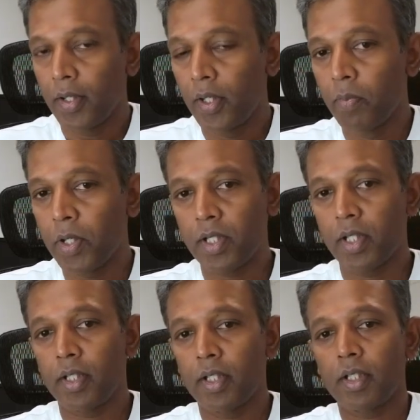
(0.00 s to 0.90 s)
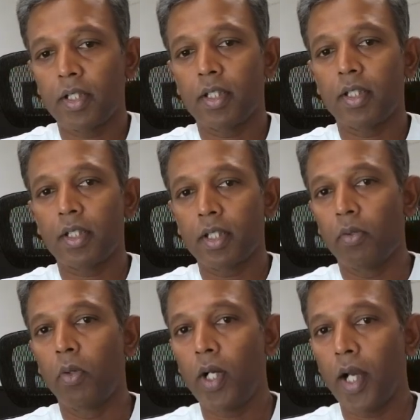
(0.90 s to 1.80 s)
you must
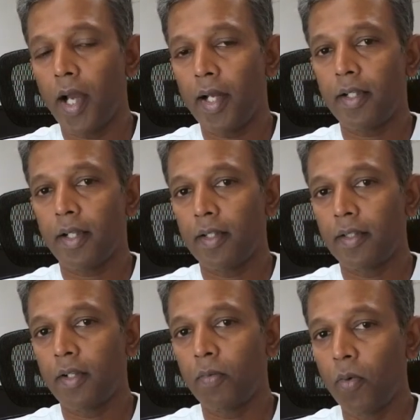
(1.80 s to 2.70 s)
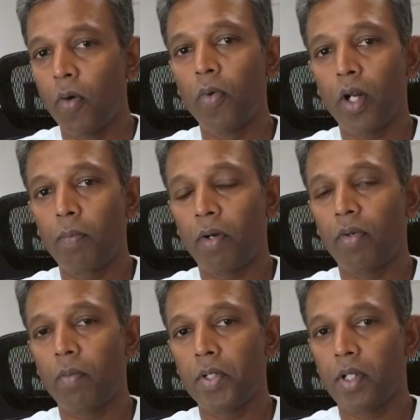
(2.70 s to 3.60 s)
look at the overall
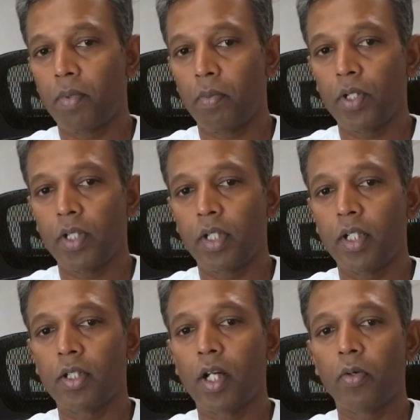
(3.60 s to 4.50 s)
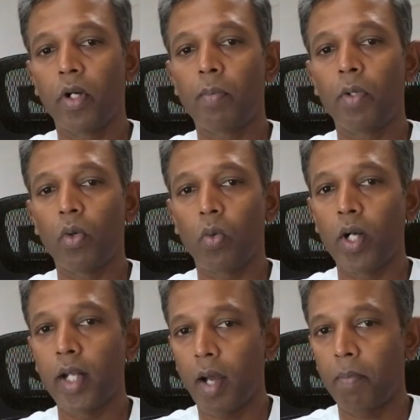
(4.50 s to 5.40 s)
performance optimization it's not going to be your
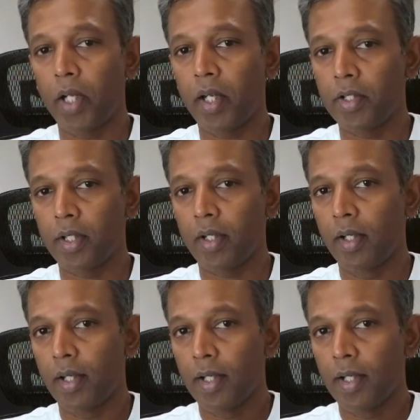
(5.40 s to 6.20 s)
only application